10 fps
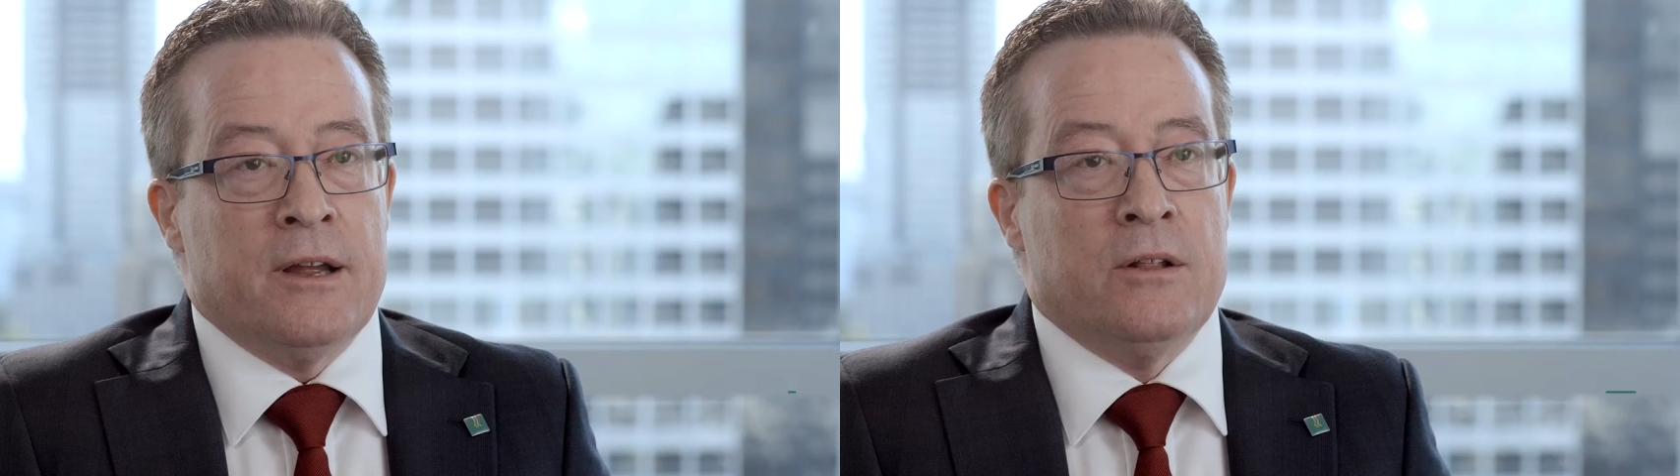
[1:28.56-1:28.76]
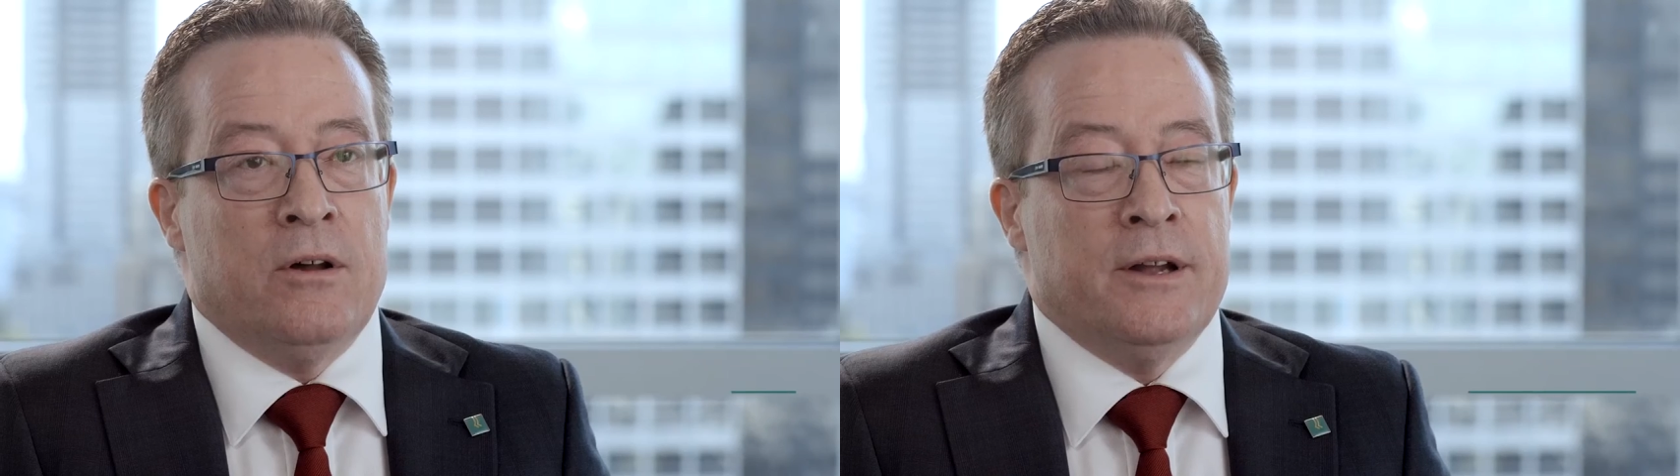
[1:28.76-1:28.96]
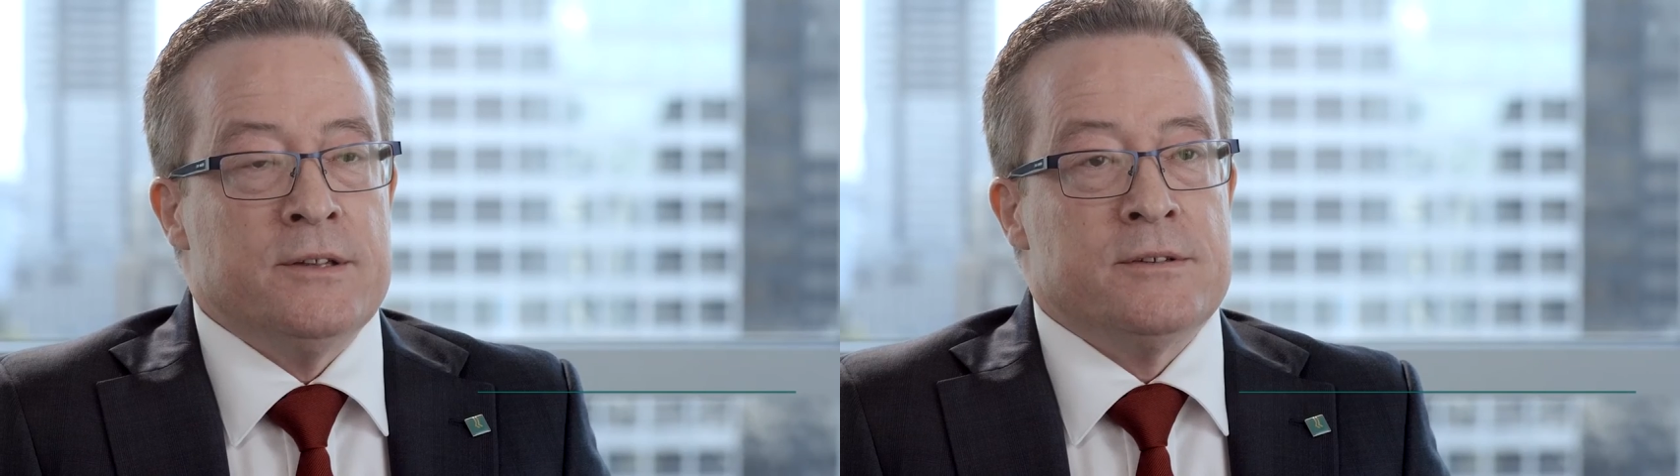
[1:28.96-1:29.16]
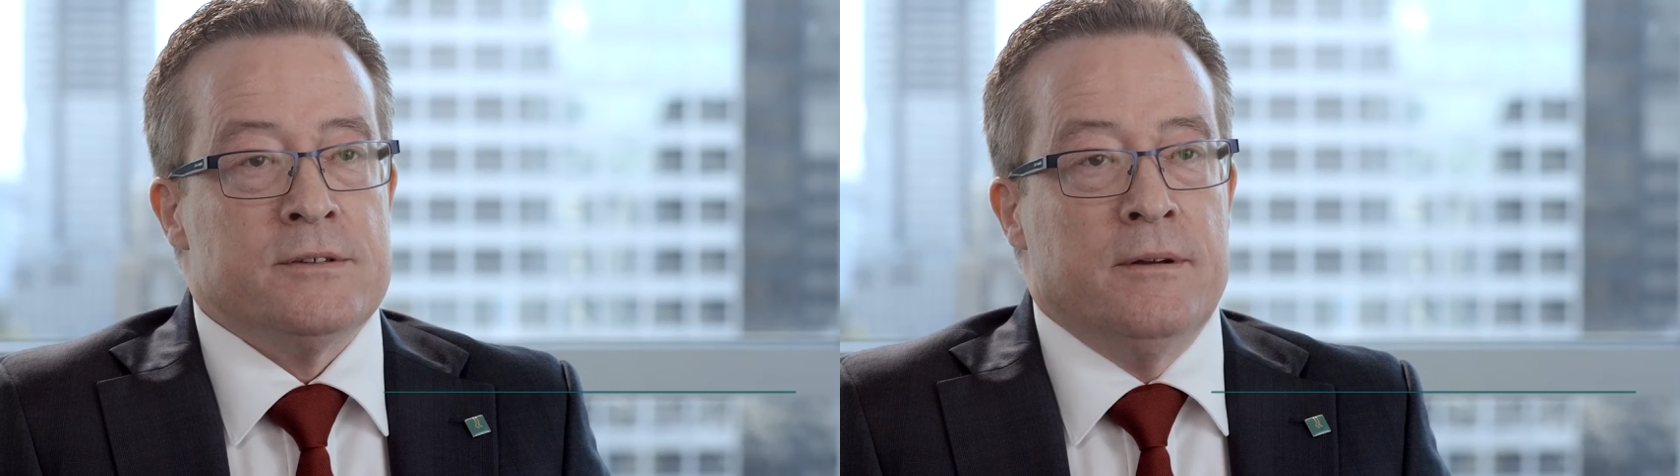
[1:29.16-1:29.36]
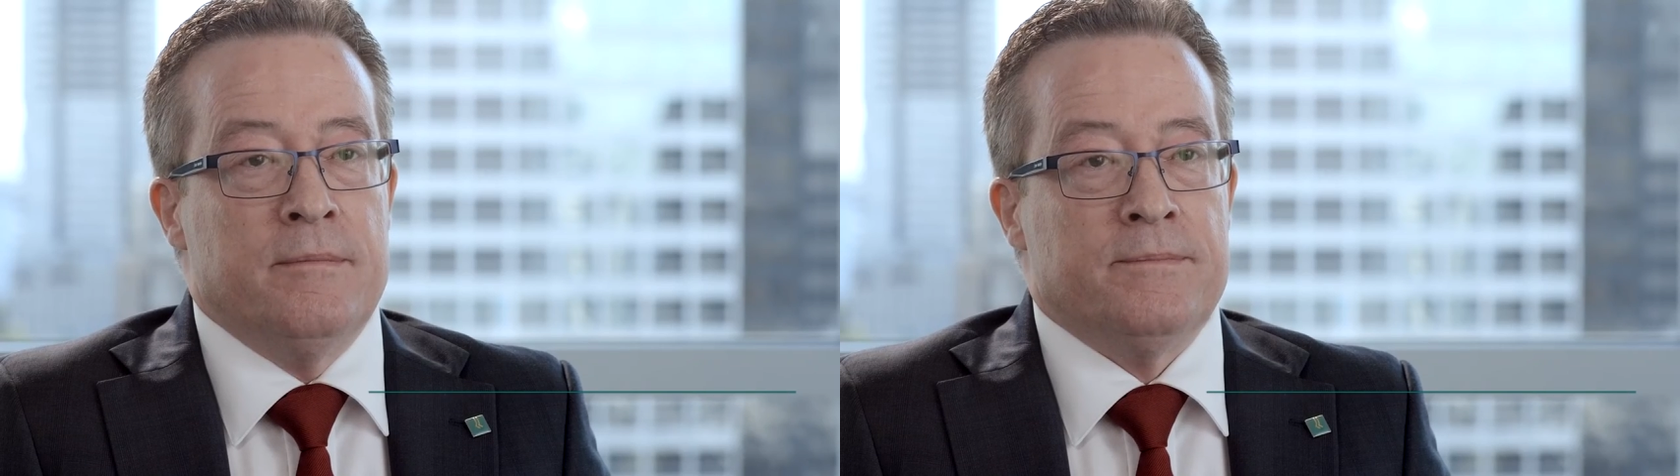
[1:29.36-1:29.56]
Our clients
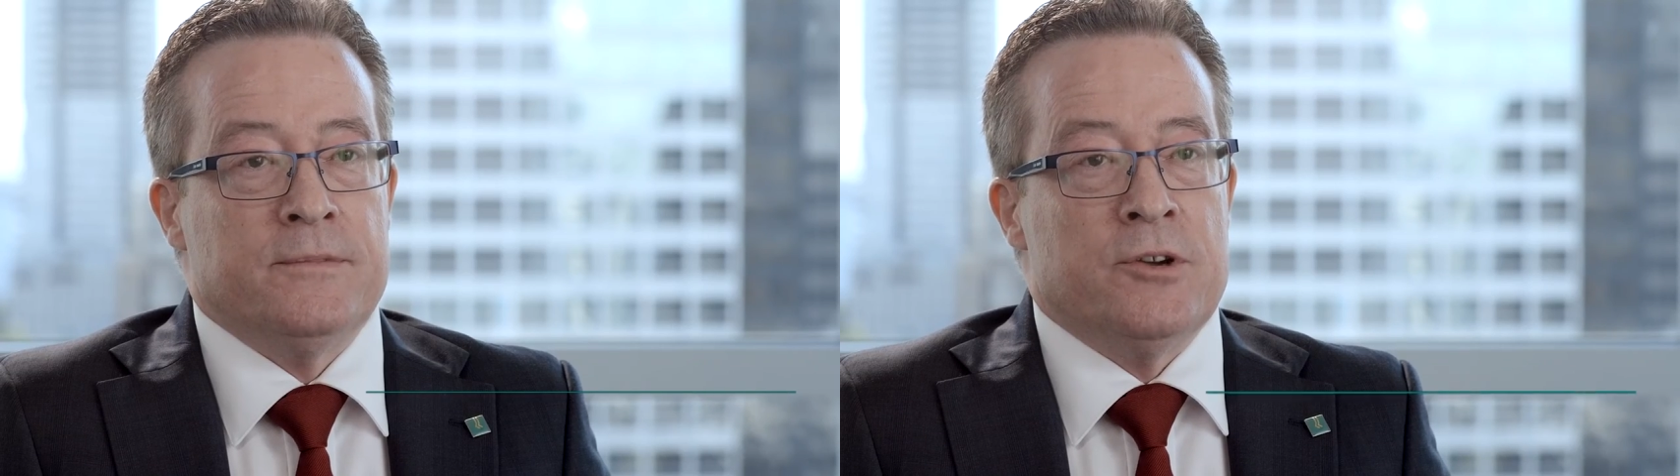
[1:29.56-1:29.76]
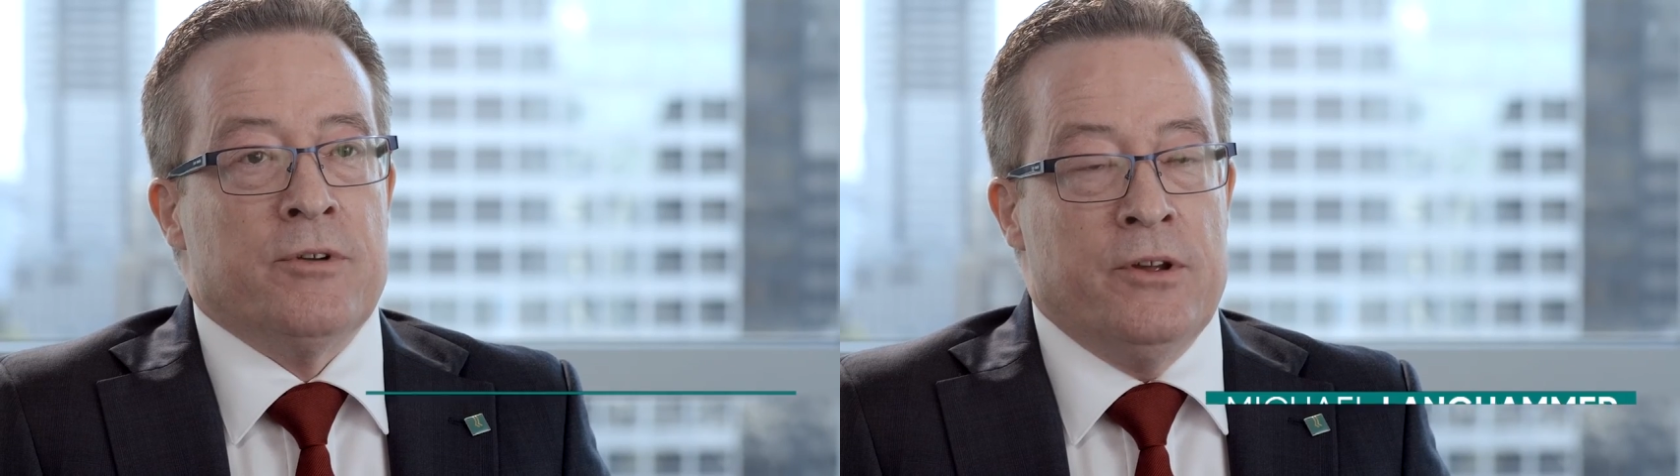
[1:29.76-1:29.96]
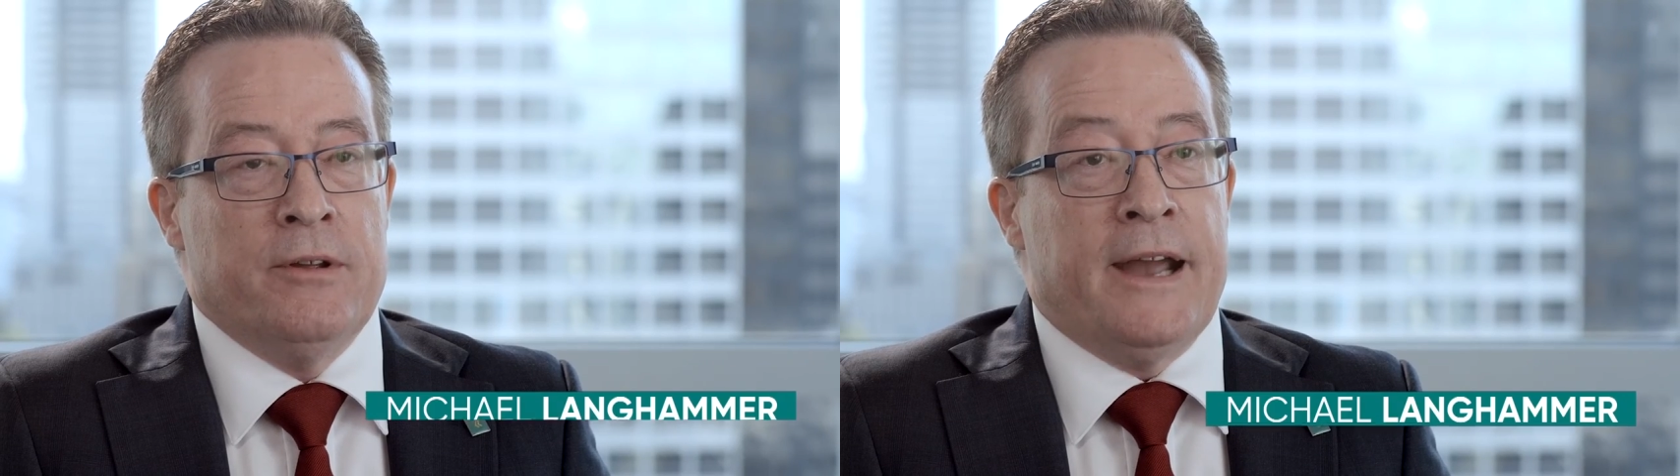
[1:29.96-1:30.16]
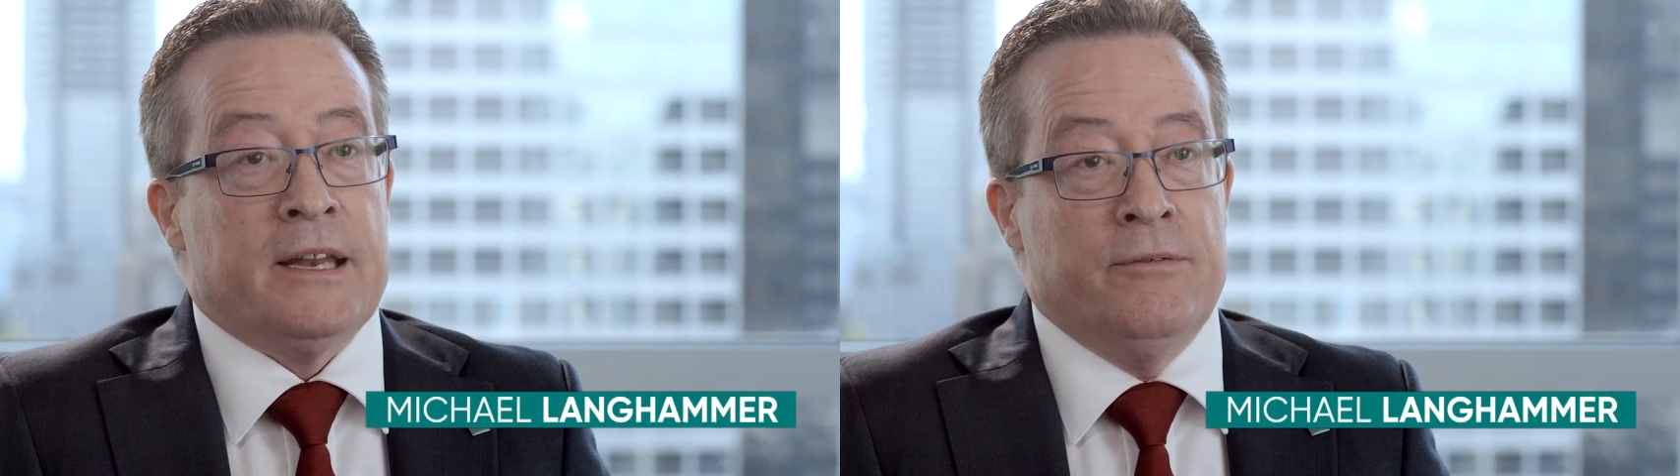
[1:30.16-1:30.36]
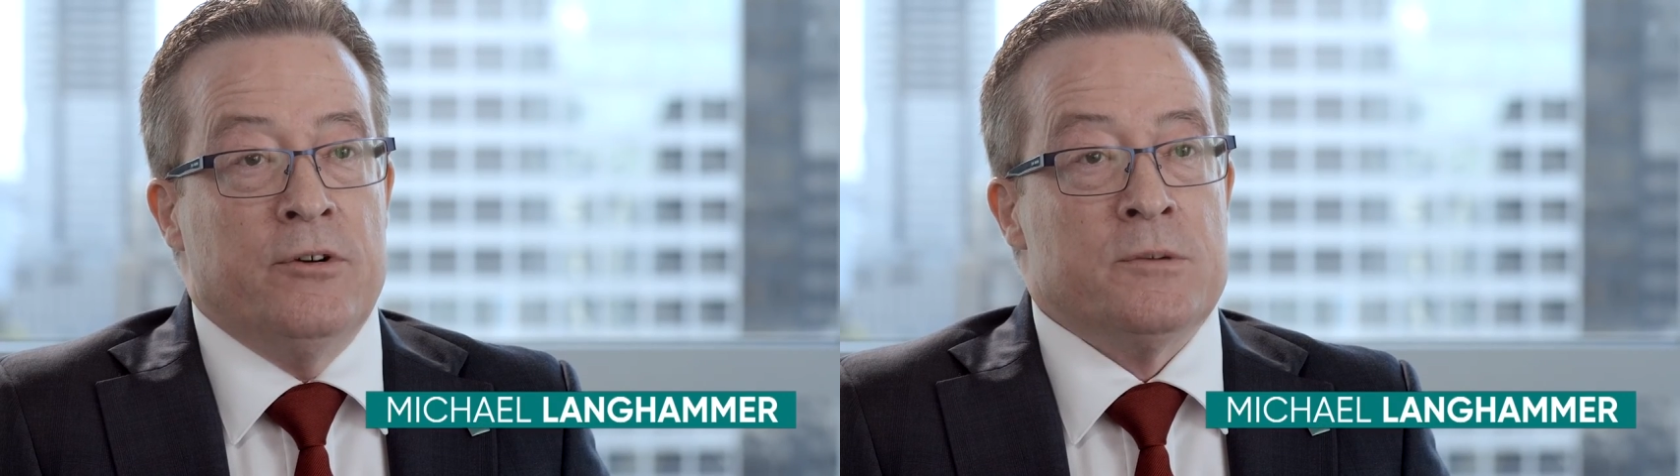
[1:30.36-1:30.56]
are generally
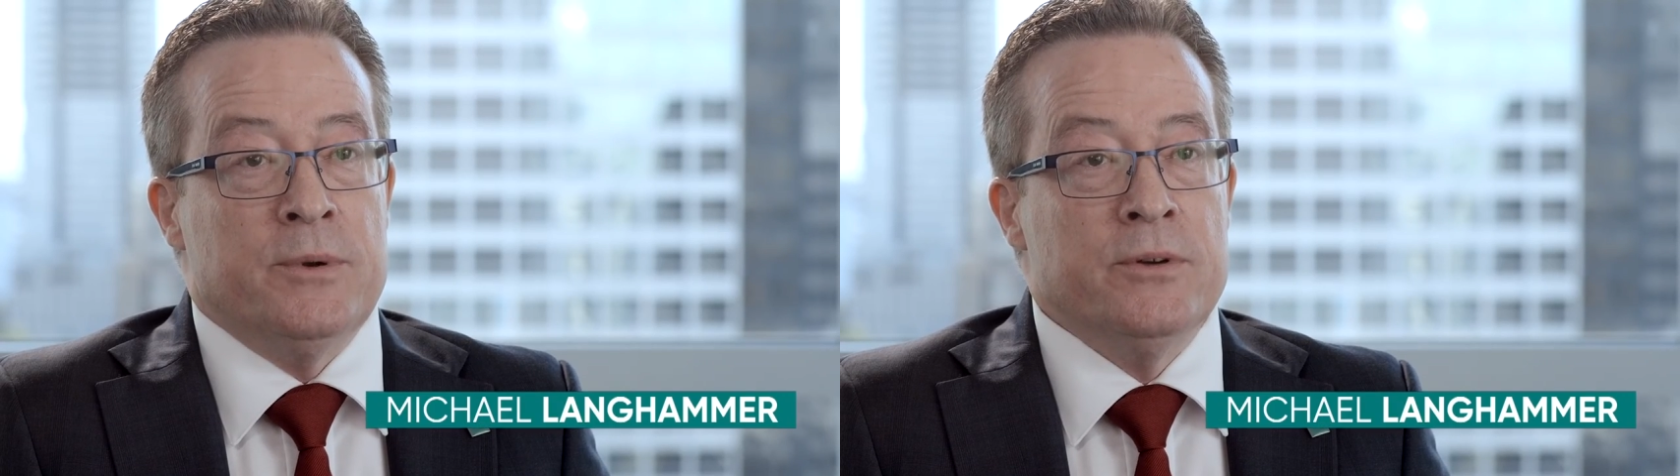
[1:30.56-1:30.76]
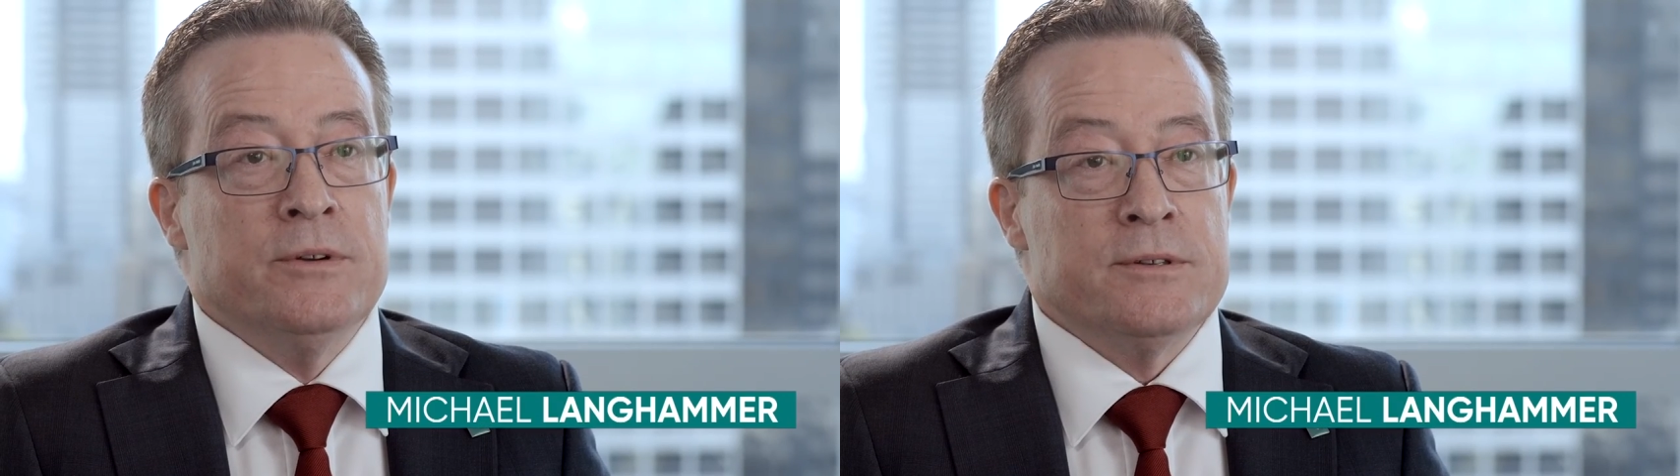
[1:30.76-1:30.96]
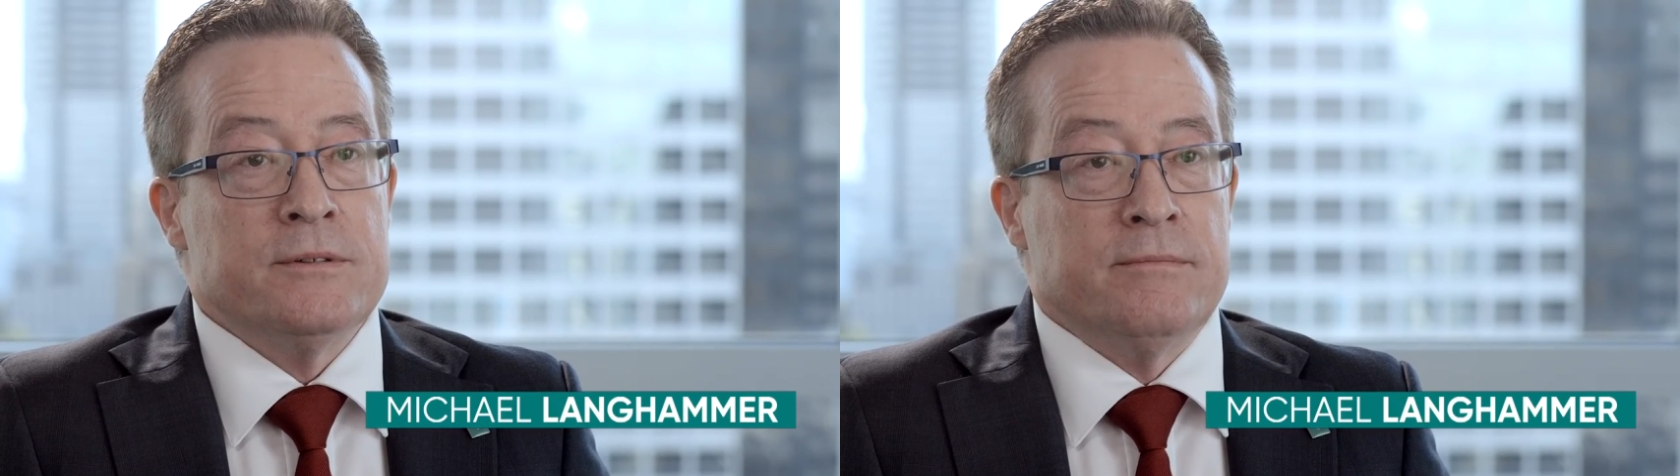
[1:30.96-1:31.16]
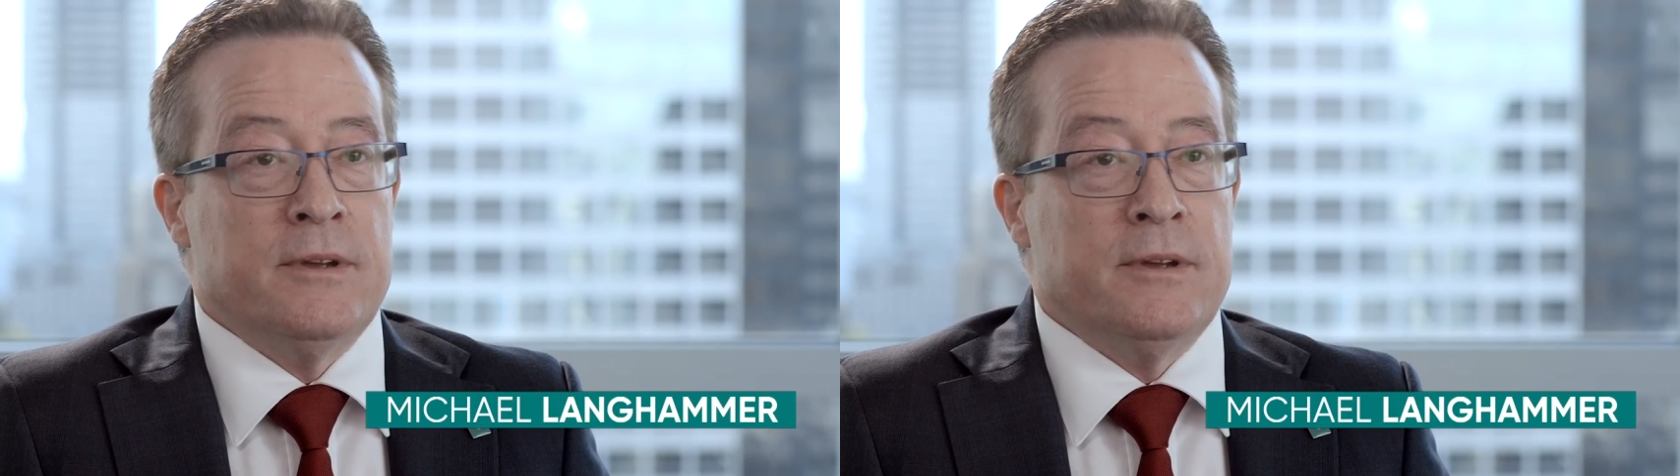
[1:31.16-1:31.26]
active entrepreneurs,